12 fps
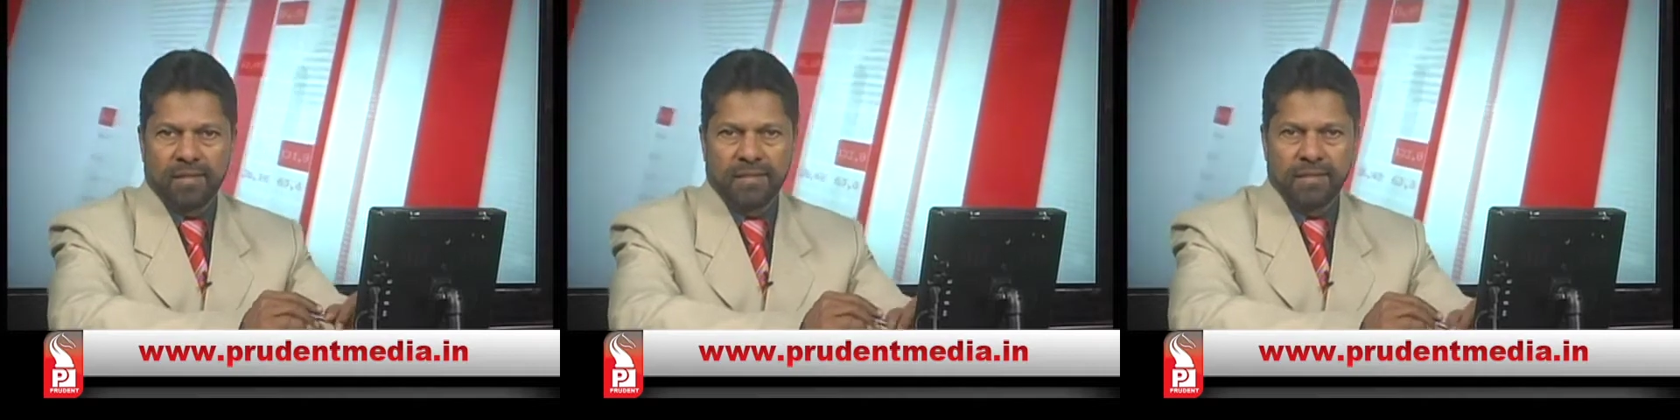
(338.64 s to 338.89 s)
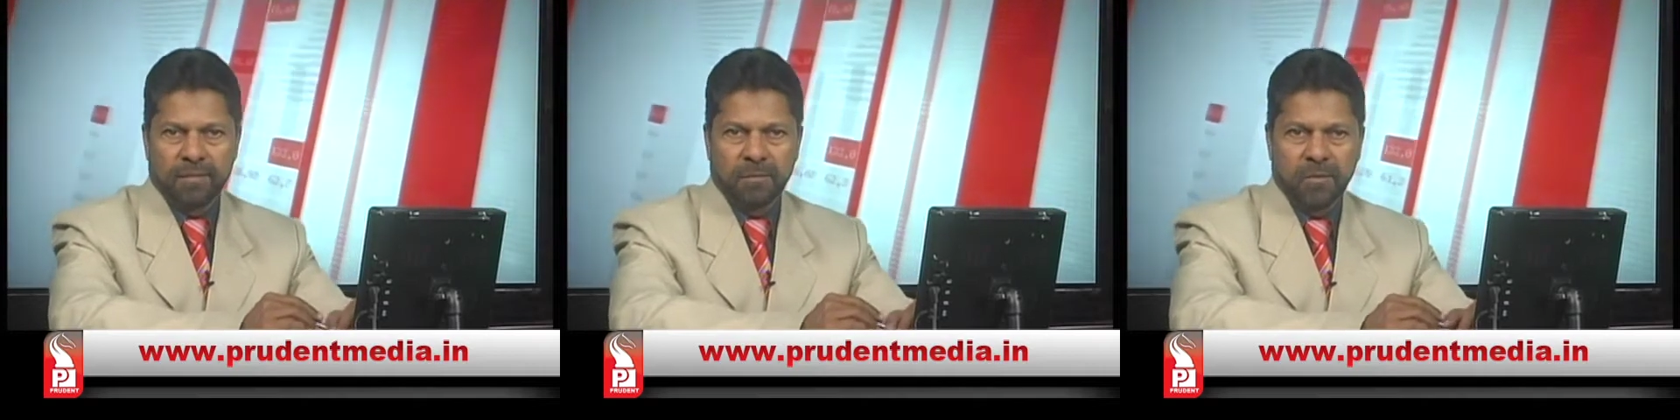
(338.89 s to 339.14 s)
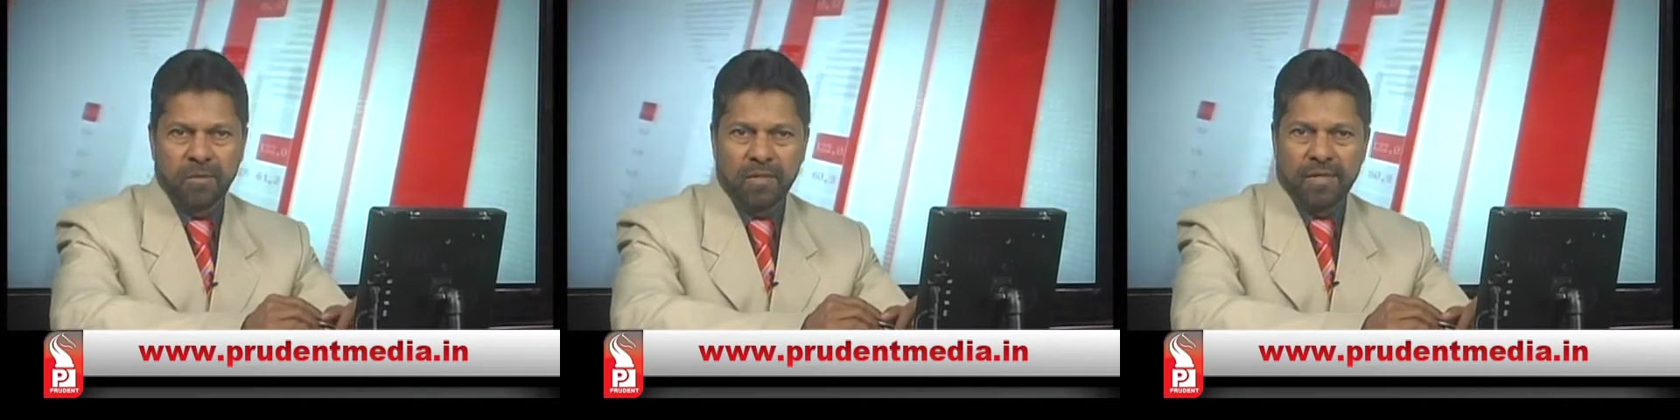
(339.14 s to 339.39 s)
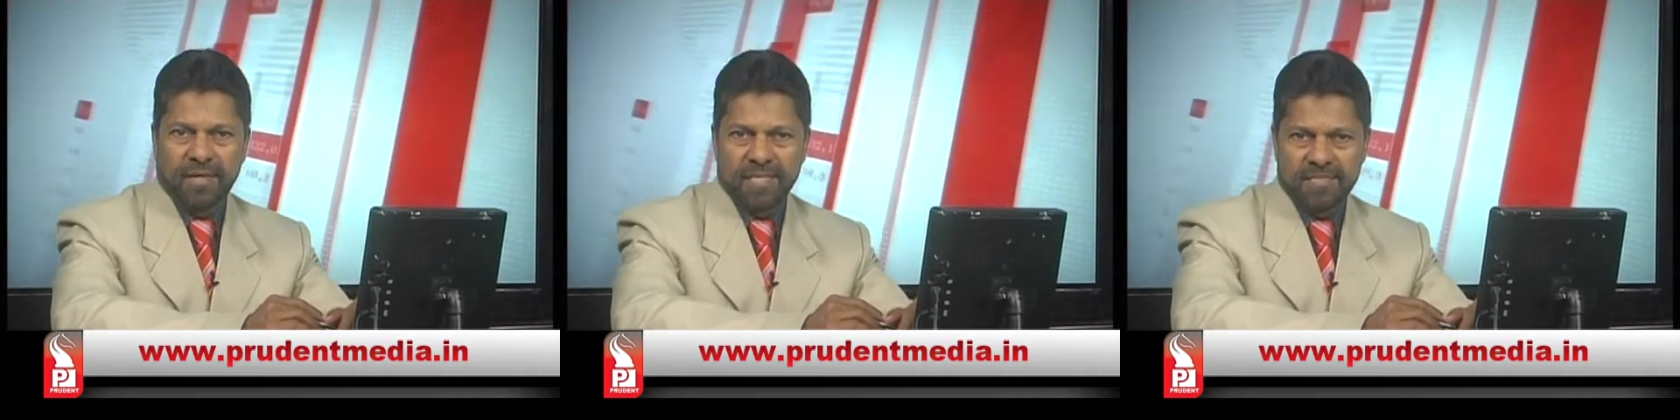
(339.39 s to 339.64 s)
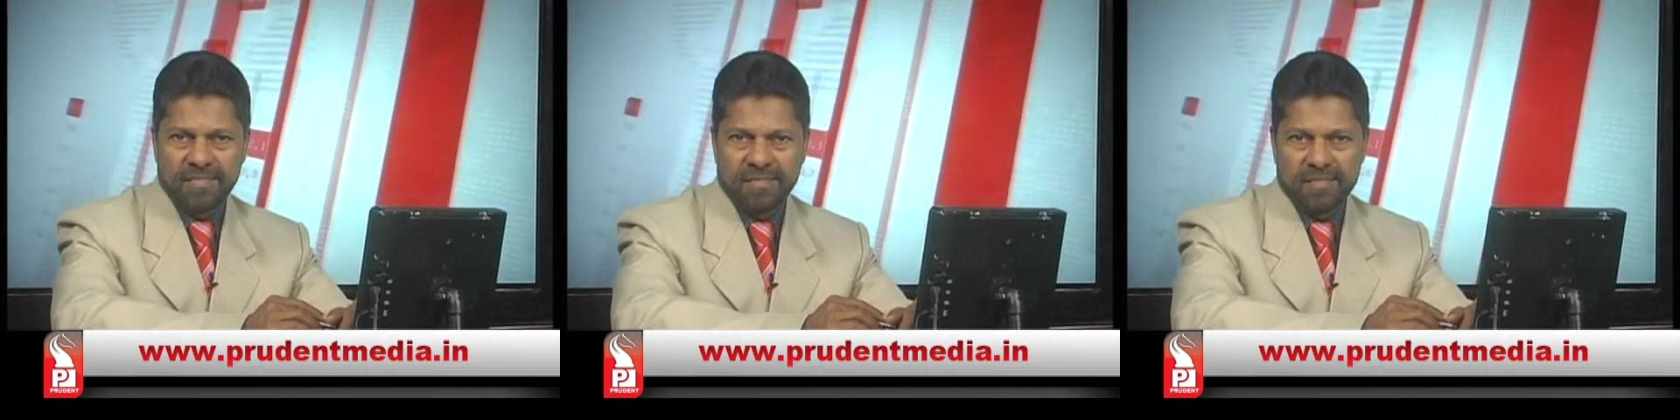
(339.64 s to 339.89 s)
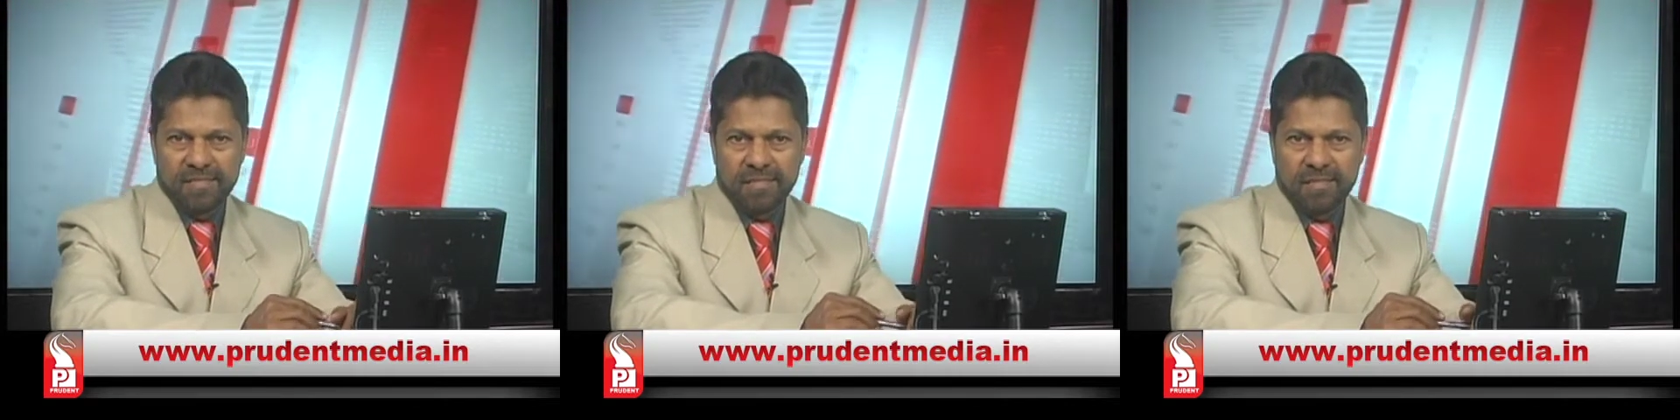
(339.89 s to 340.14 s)
There are more Russian
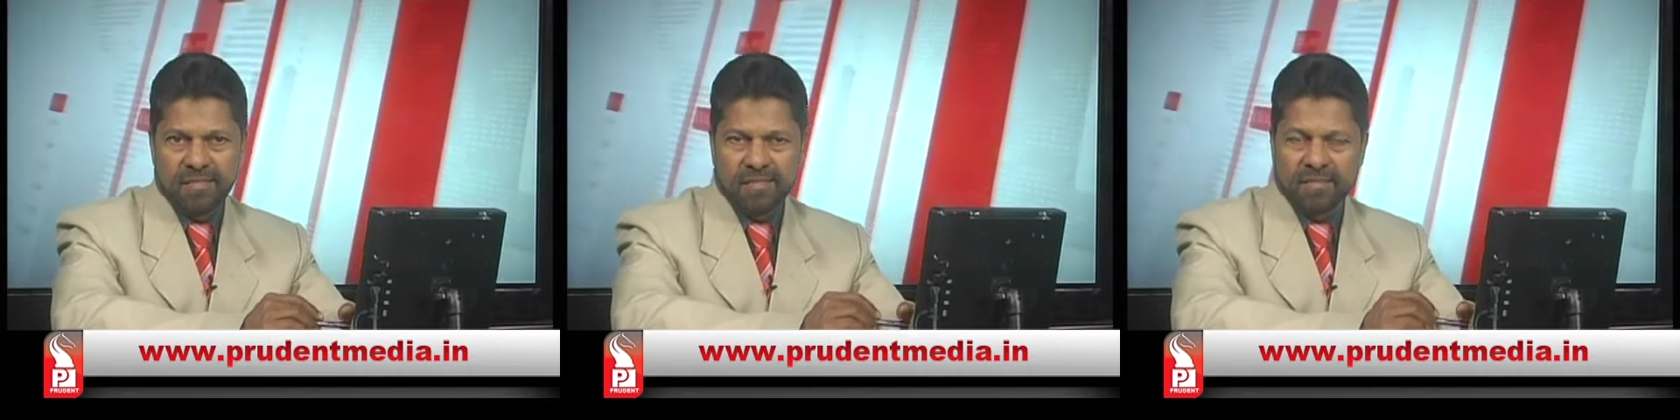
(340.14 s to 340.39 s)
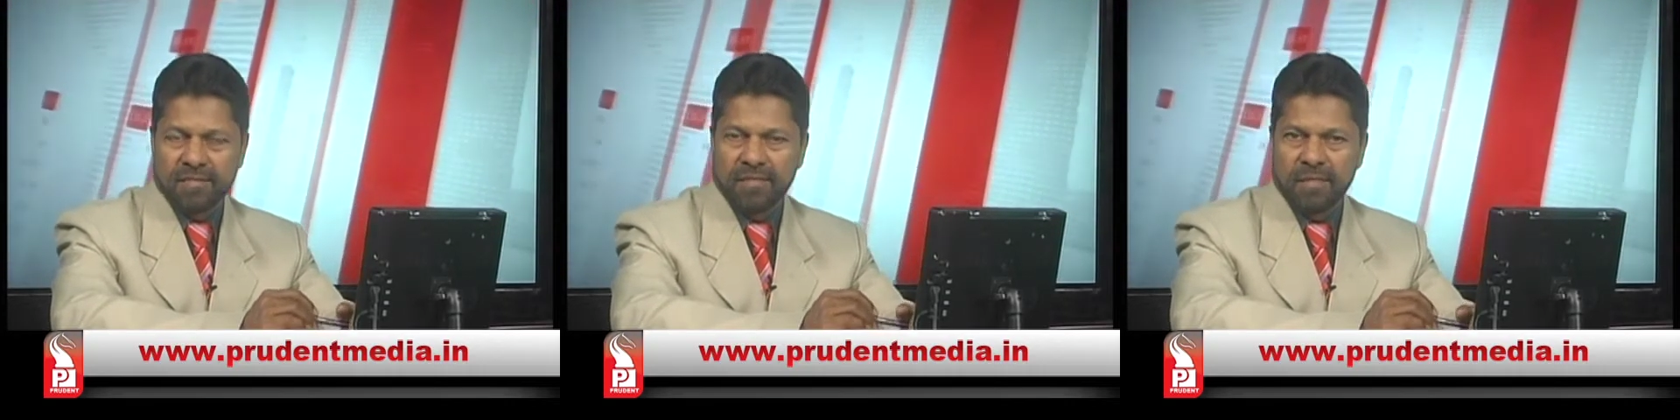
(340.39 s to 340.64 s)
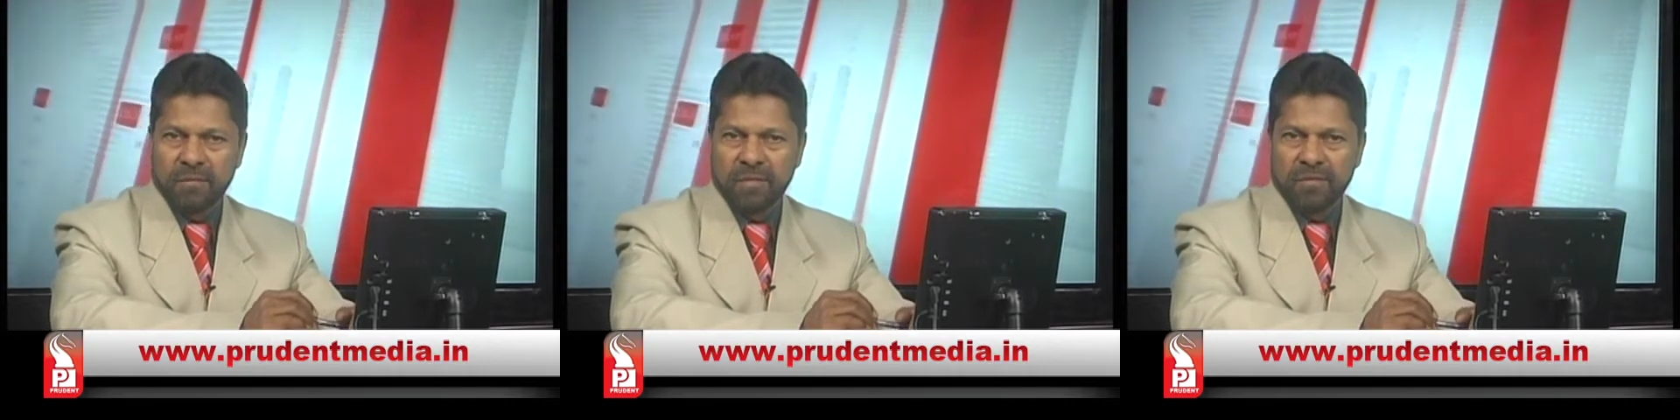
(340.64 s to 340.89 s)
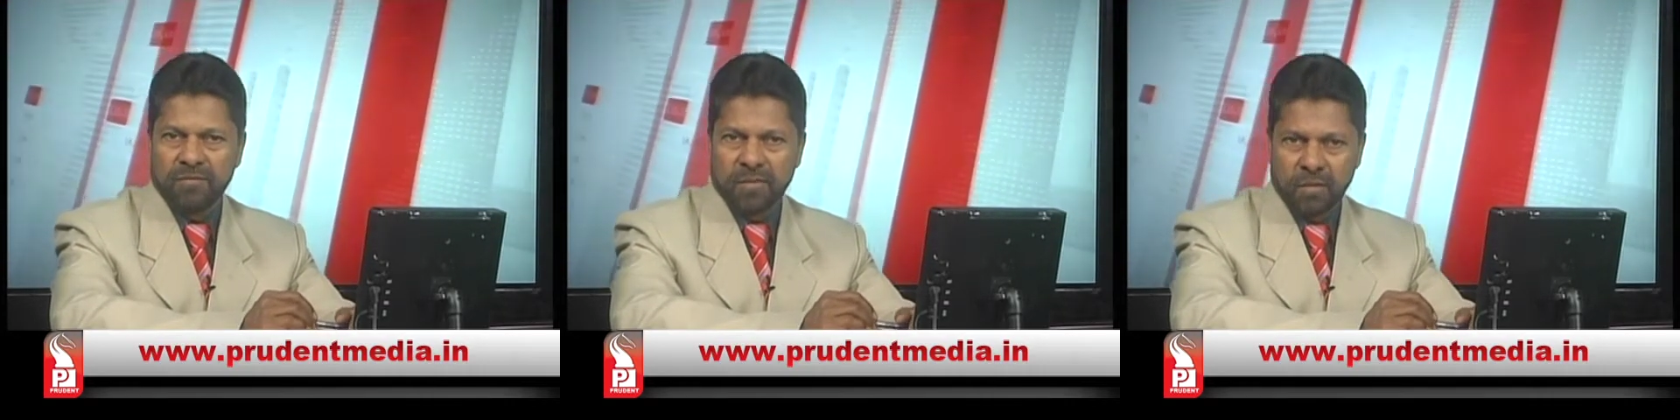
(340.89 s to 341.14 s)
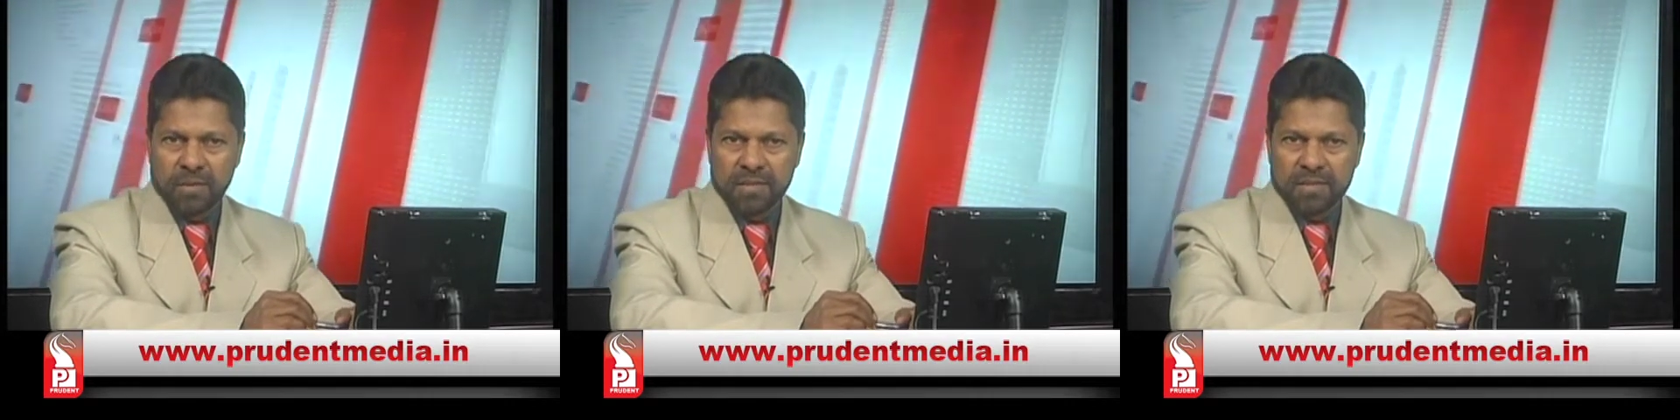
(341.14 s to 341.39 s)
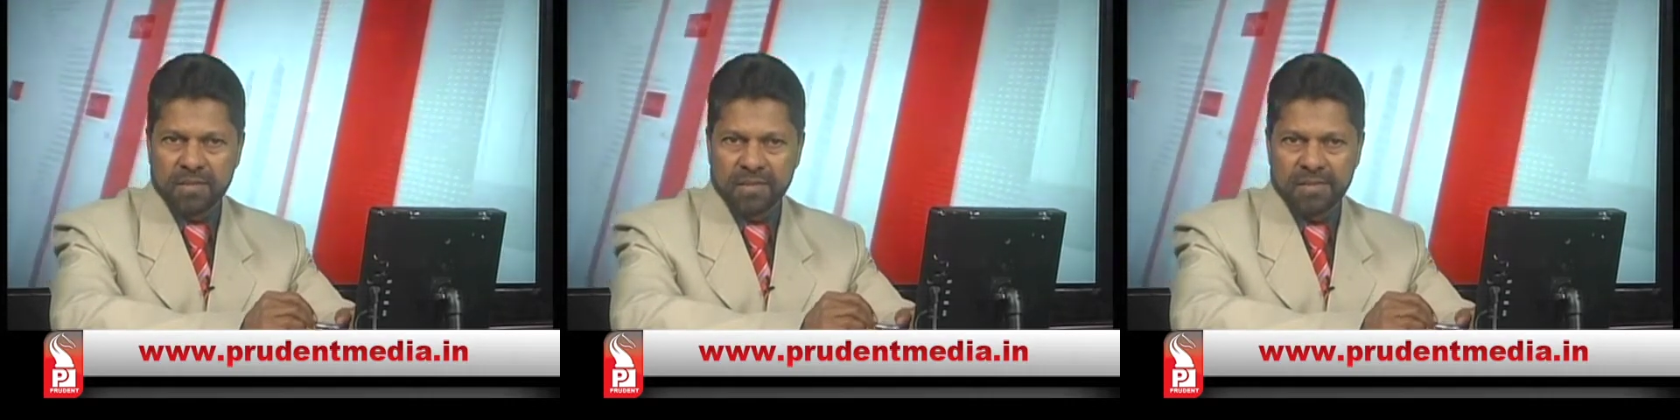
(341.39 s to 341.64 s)
cards than the number of
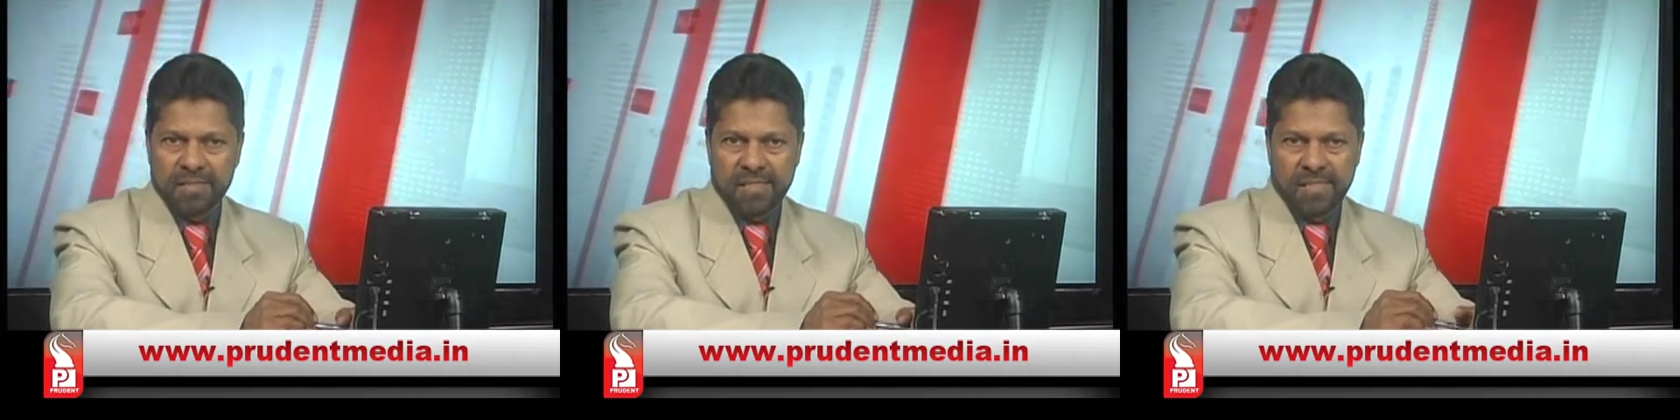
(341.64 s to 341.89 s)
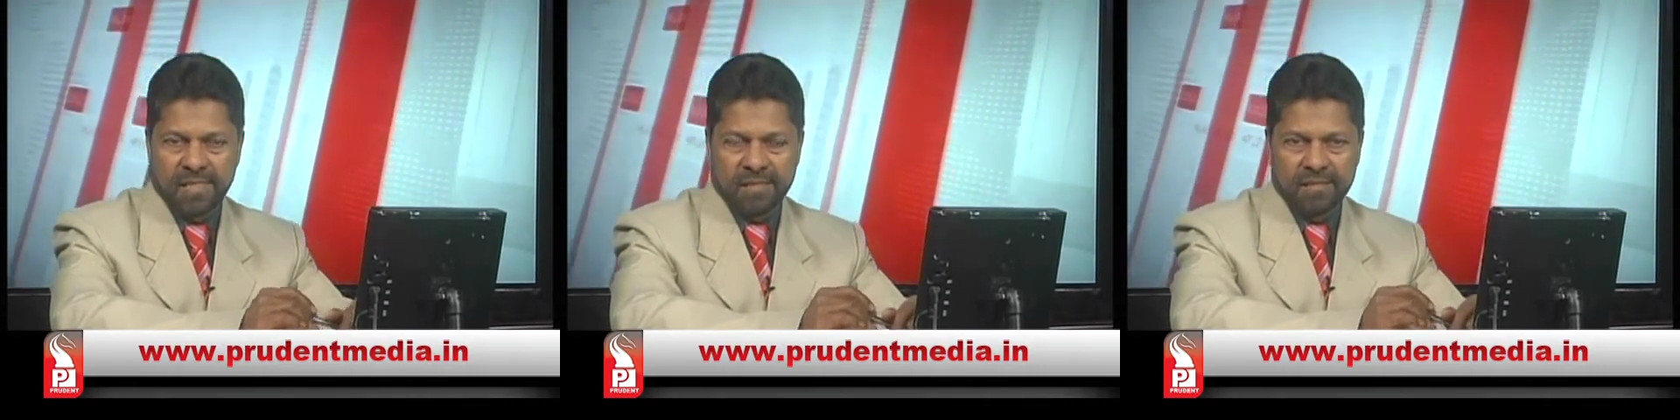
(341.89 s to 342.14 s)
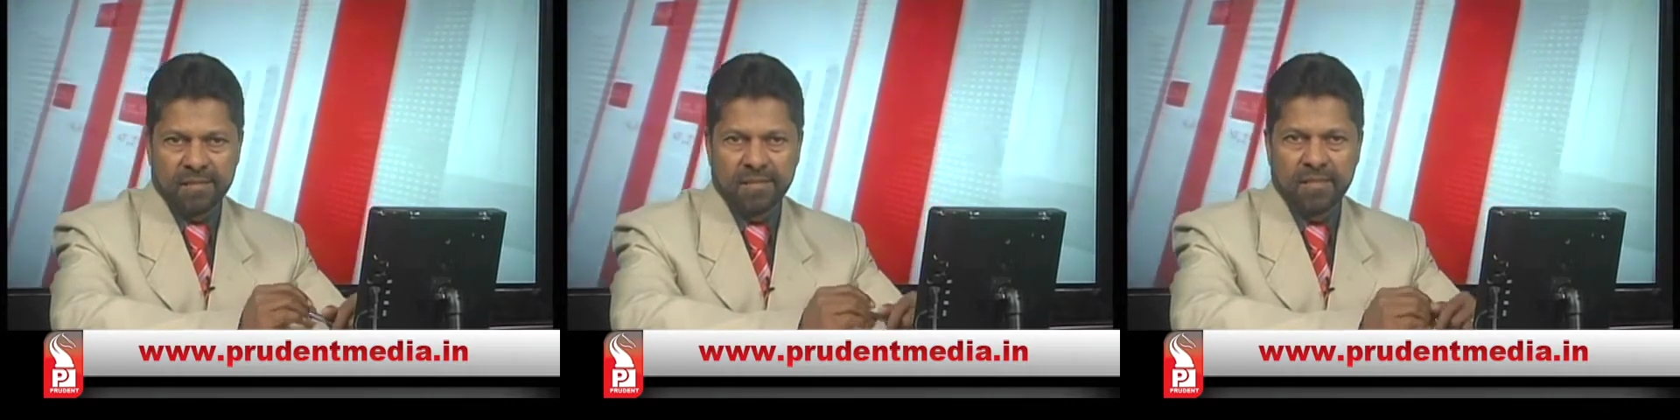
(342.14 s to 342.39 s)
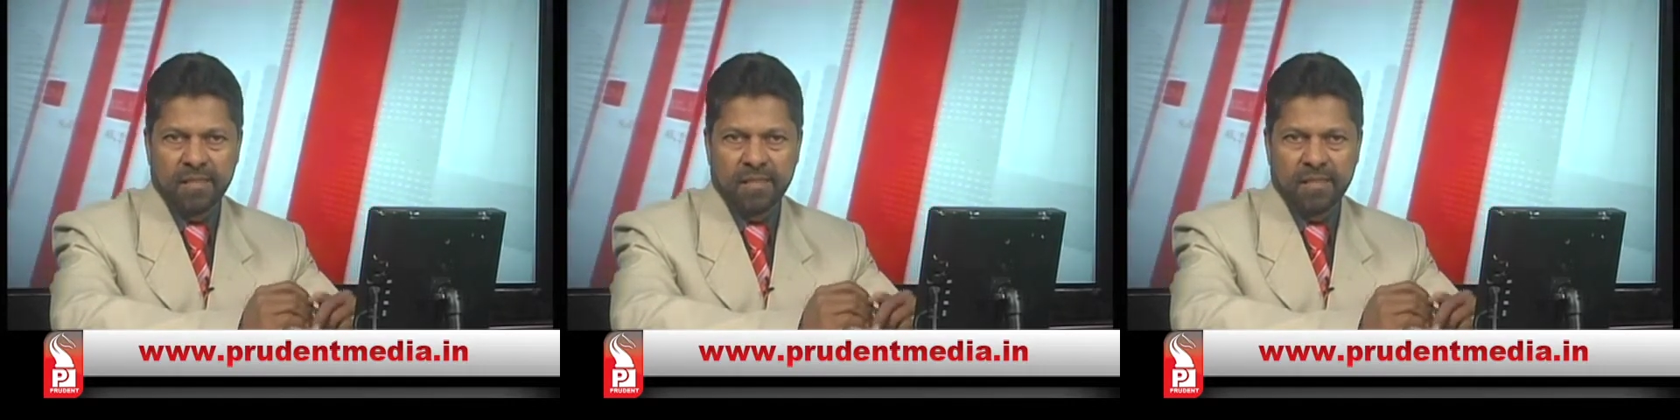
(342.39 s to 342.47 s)
Goans in the state.